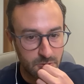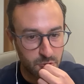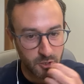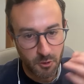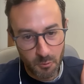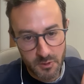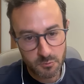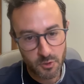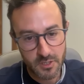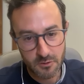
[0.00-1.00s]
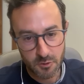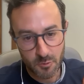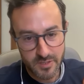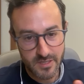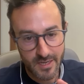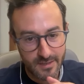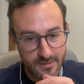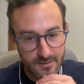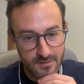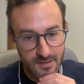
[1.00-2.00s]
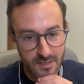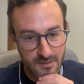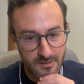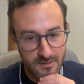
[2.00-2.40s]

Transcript: So they're always working towards that. Like